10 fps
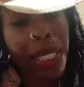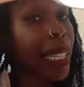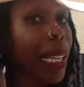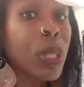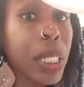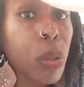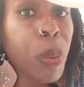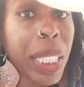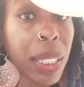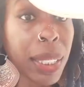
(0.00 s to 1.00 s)
That's what Lil
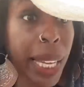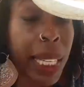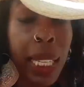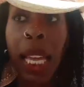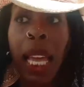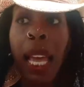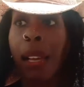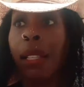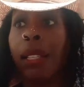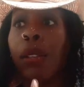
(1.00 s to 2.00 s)
Wayne looked like.
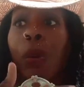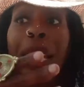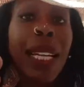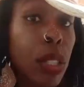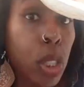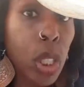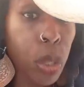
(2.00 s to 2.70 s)
Lil Wayne is a known